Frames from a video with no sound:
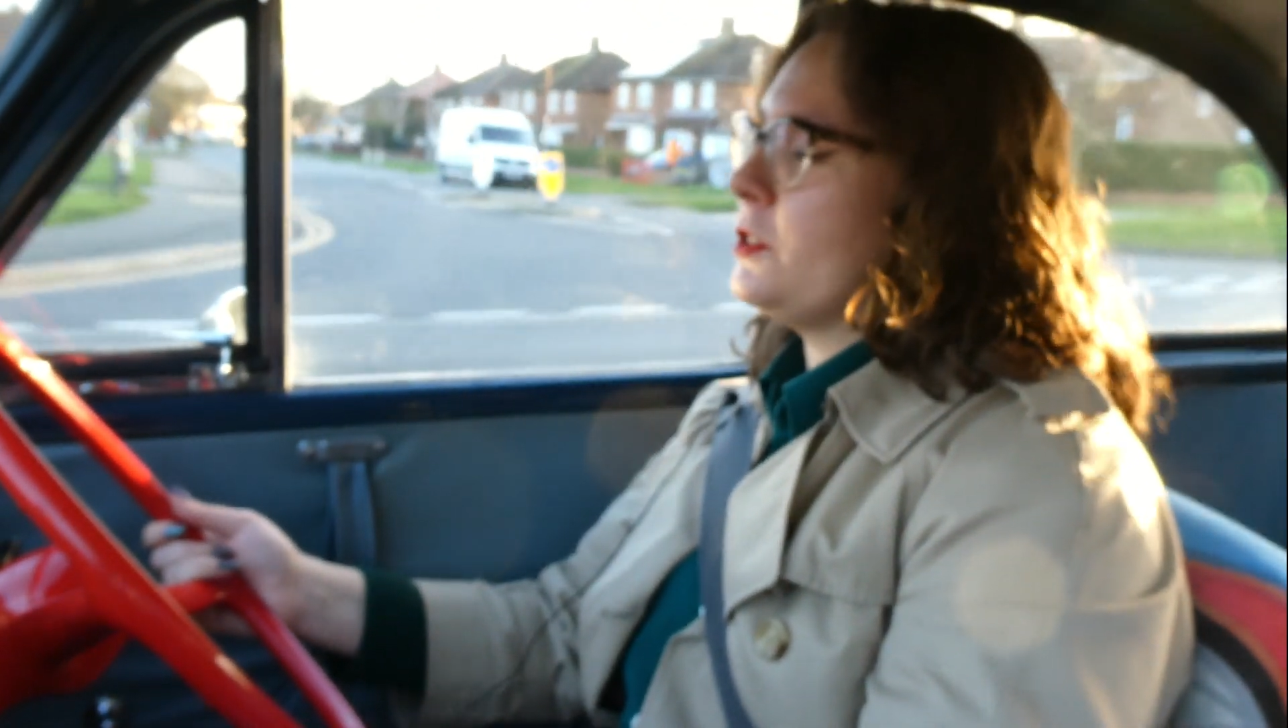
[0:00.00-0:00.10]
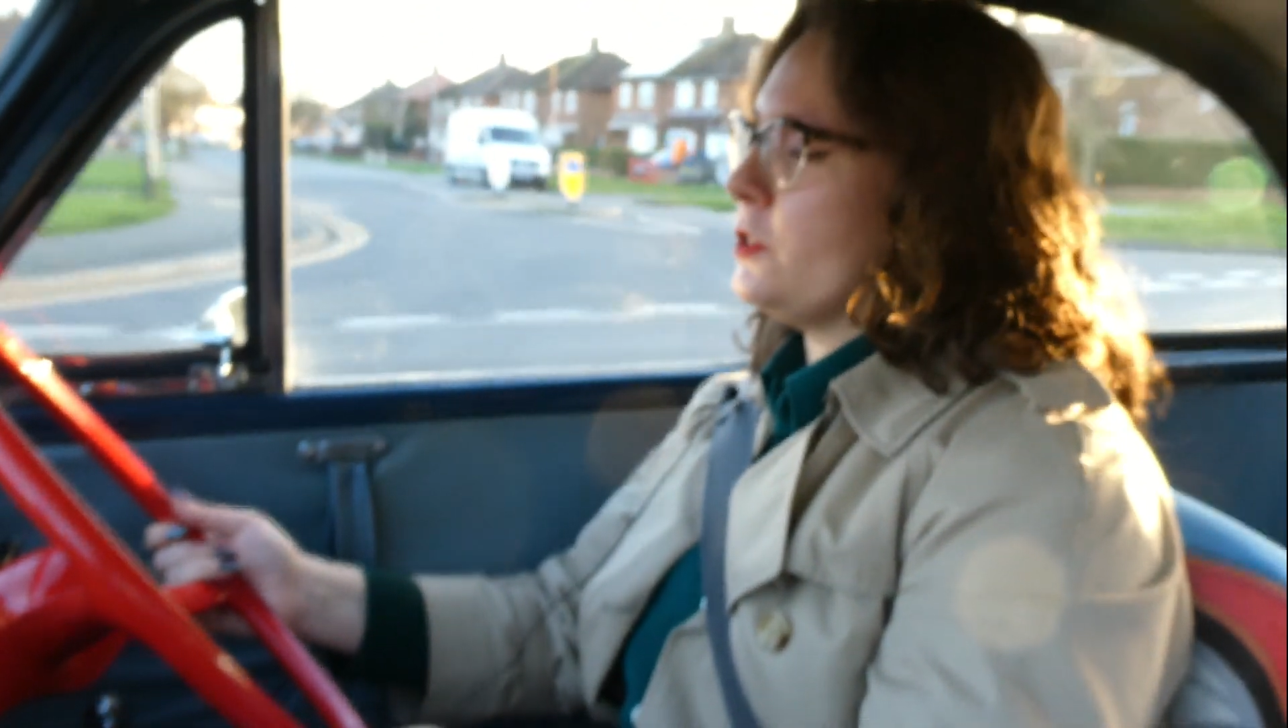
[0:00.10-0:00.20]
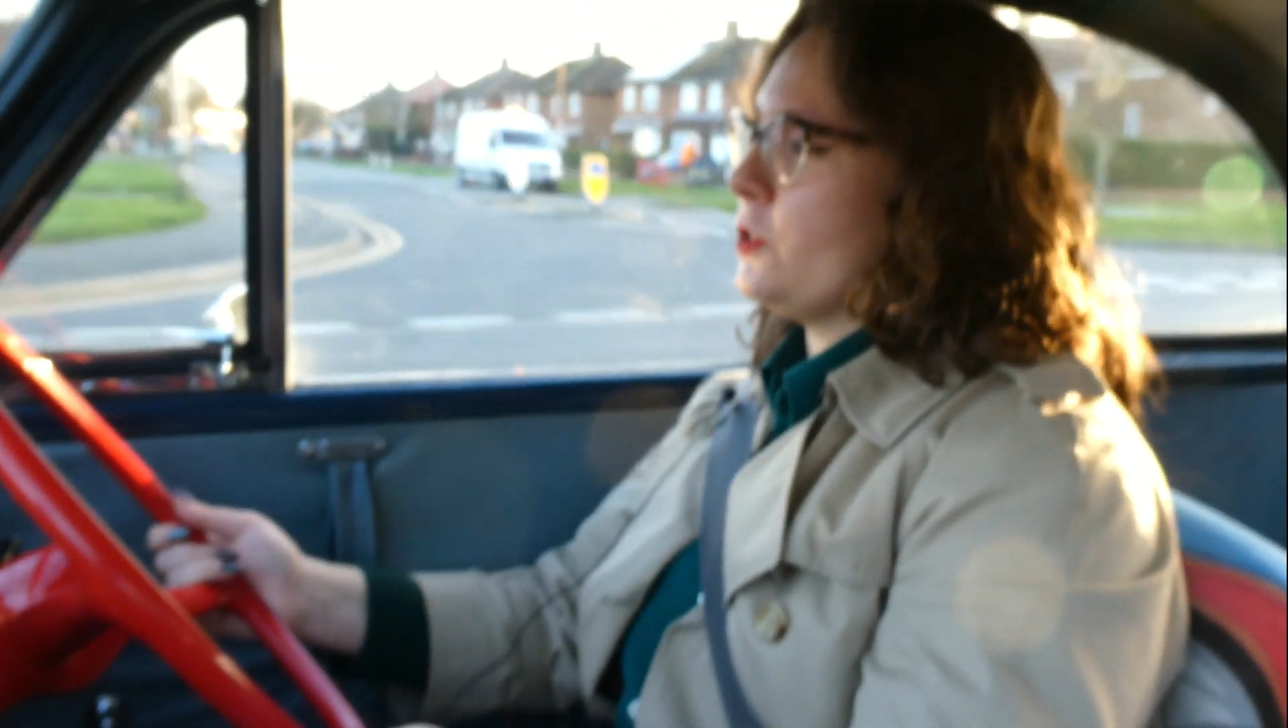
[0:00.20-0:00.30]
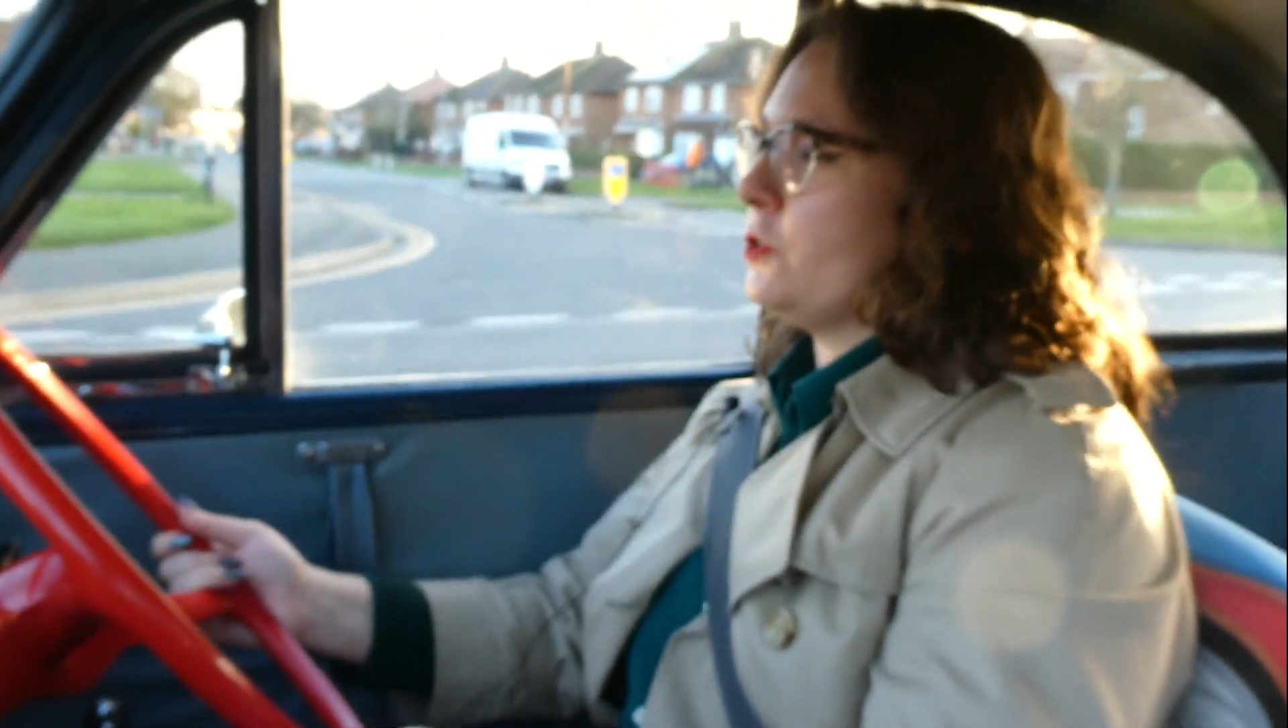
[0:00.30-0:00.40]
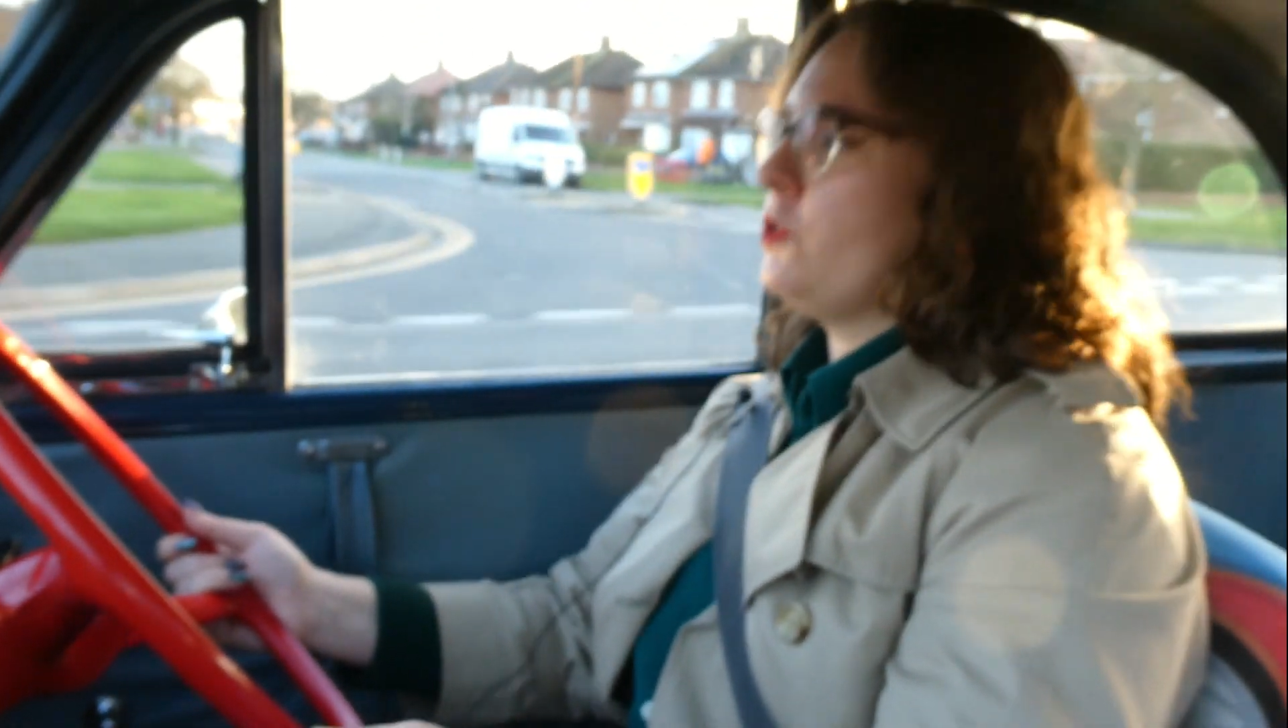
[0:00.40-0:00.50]
that
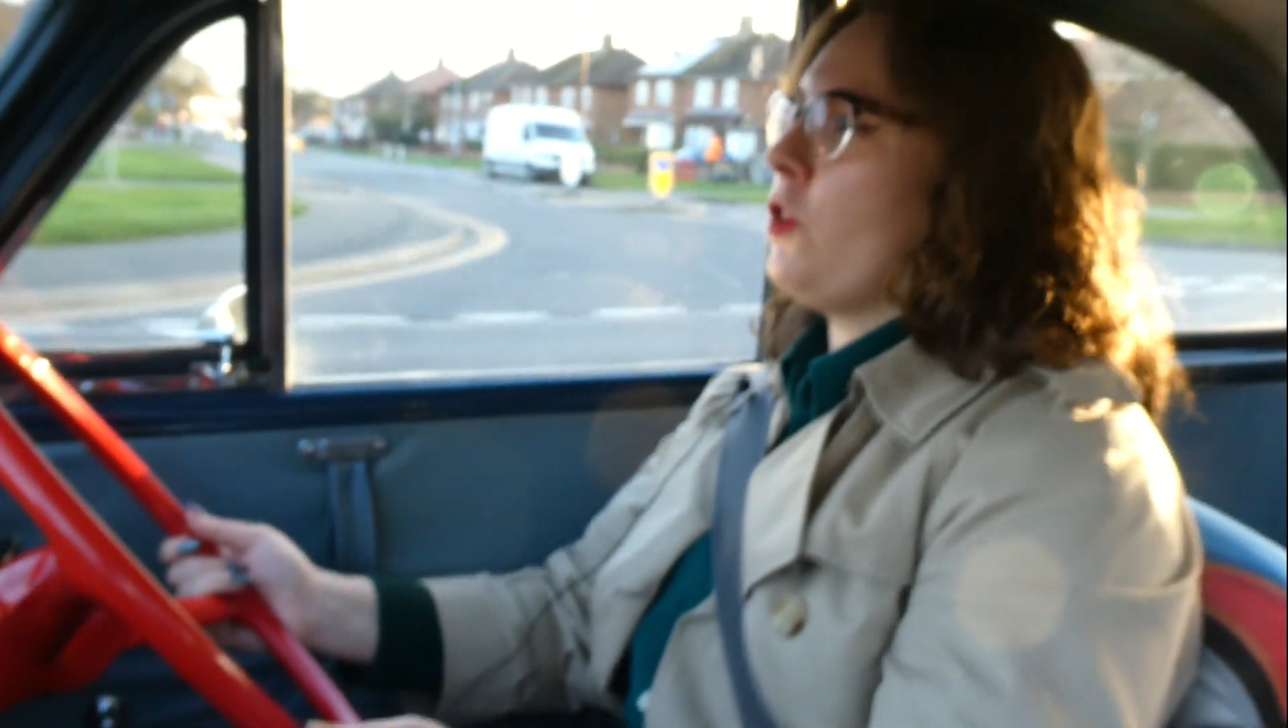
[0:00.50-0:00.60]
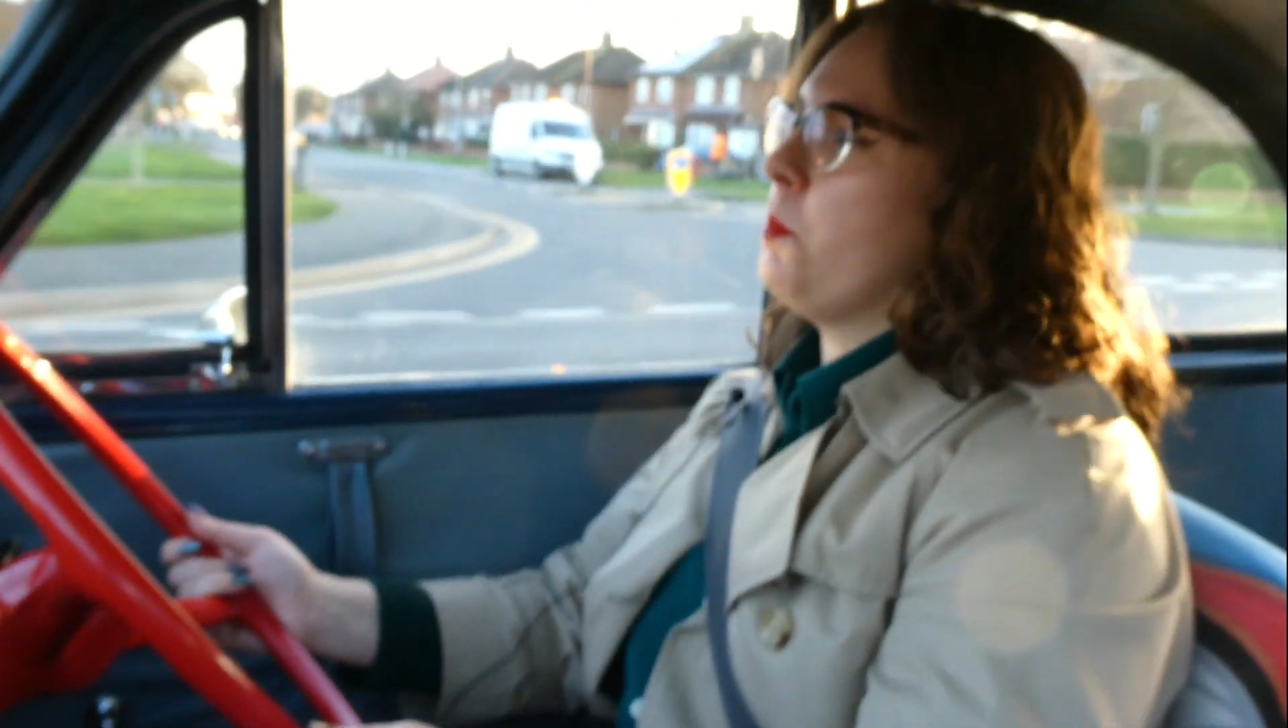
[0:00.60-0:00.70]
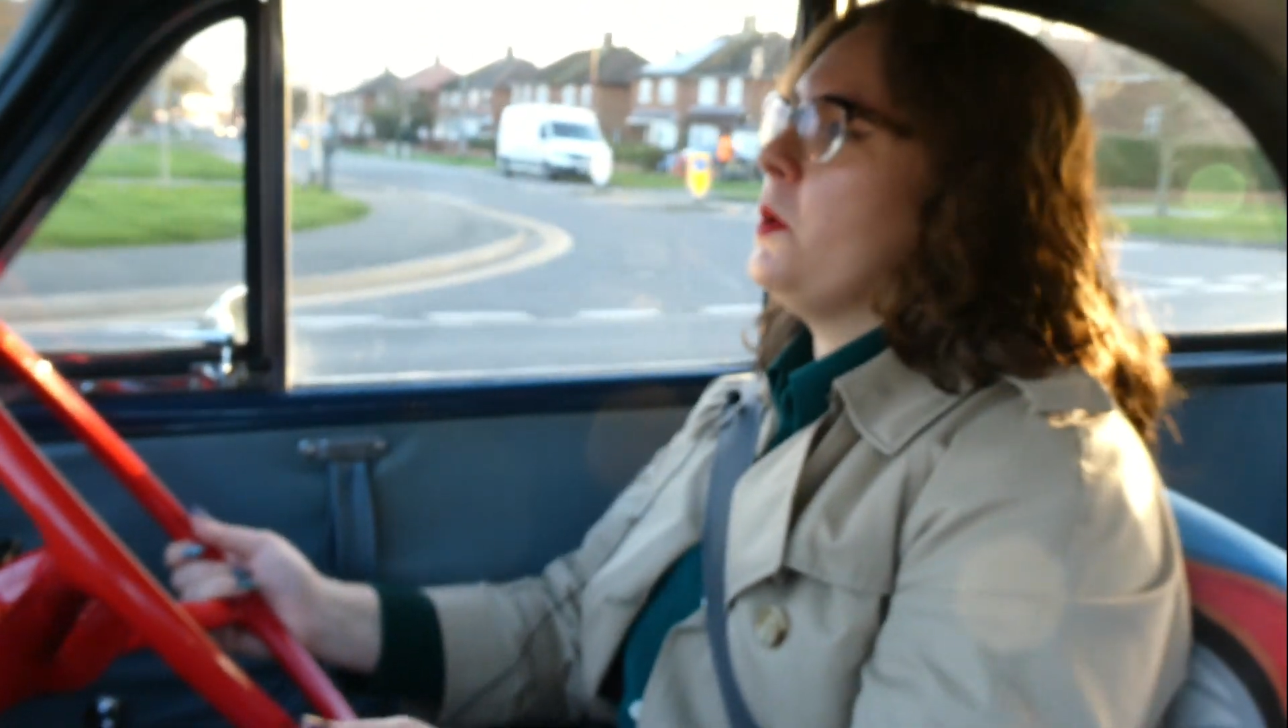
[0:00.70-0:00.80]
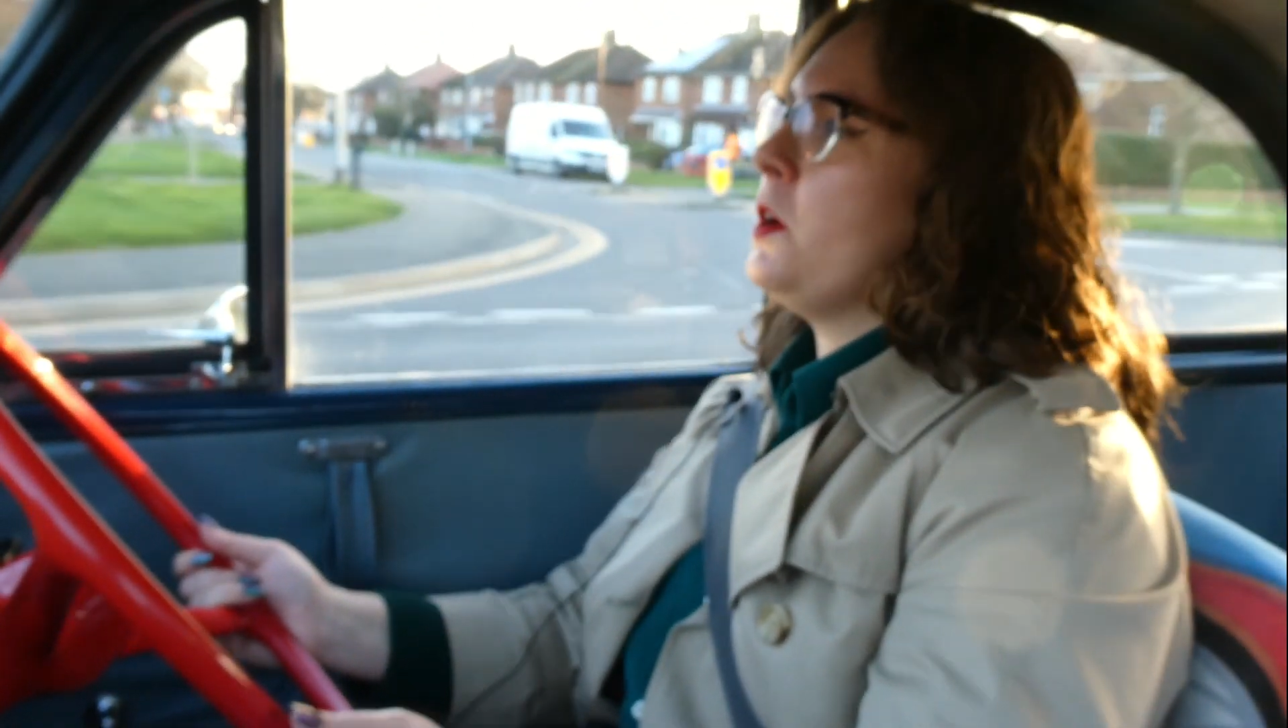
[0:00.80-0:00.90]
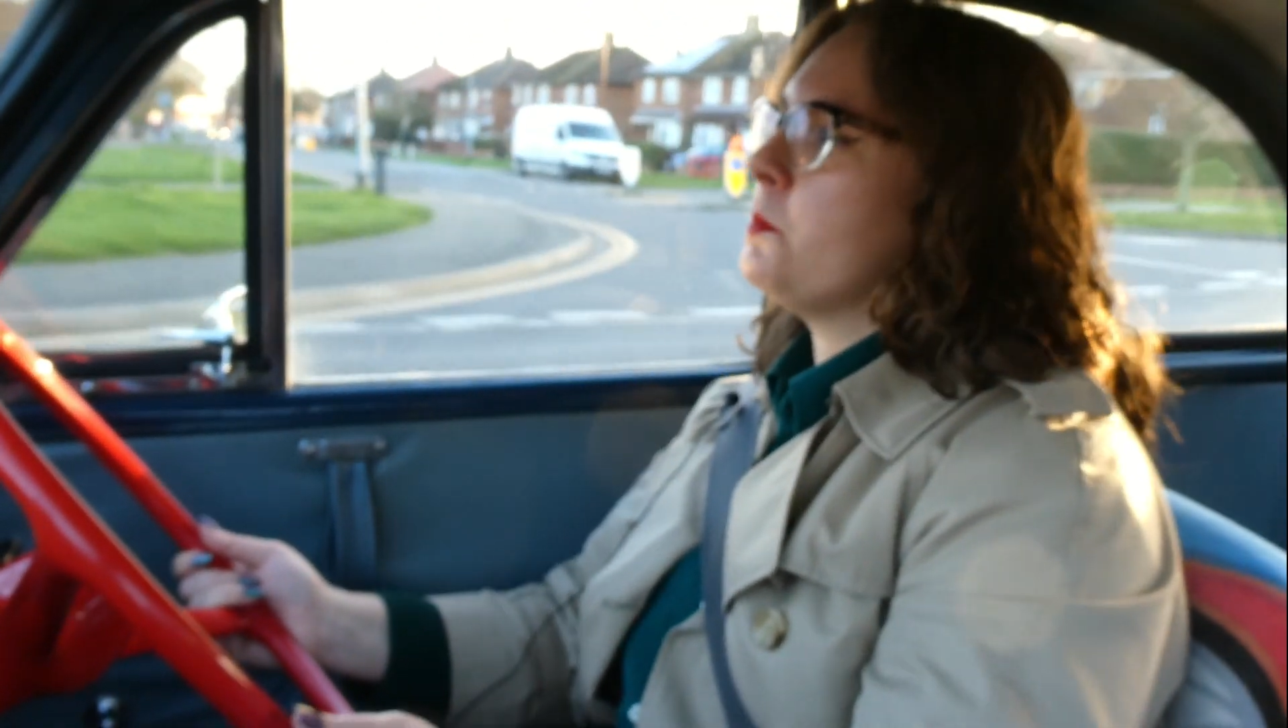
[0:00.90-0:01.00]
does crop
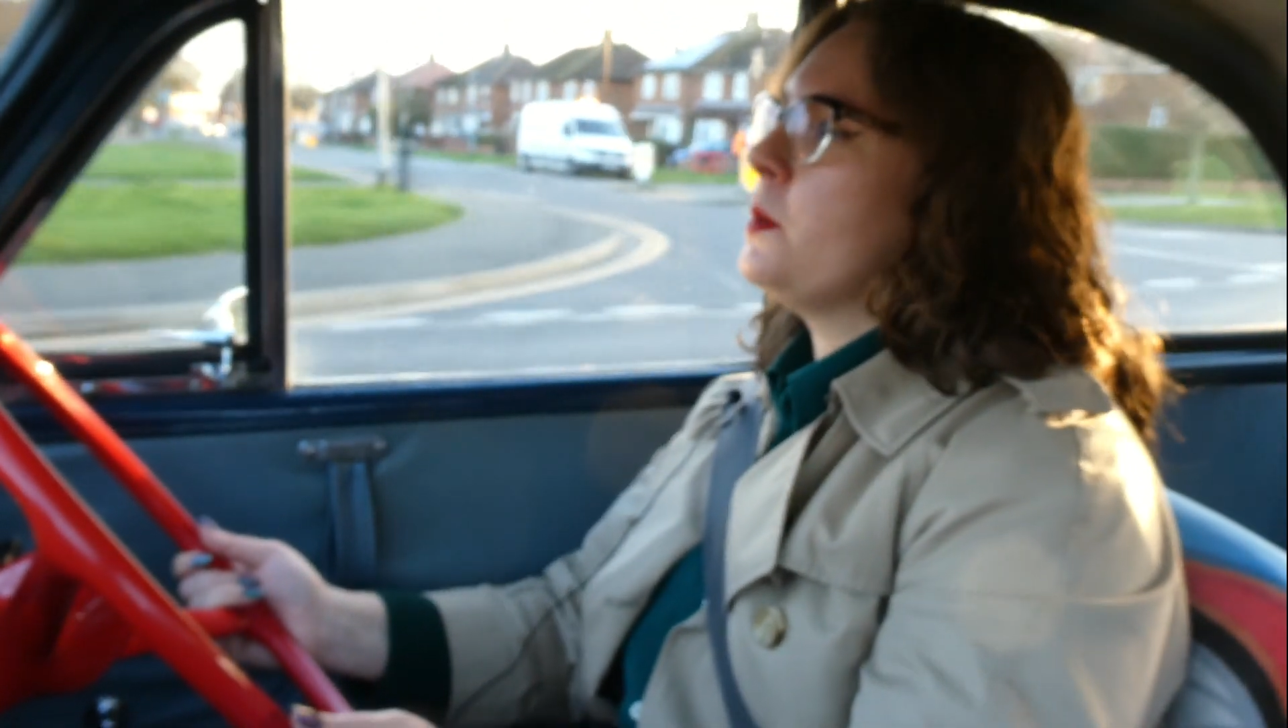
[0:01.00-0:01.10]
up.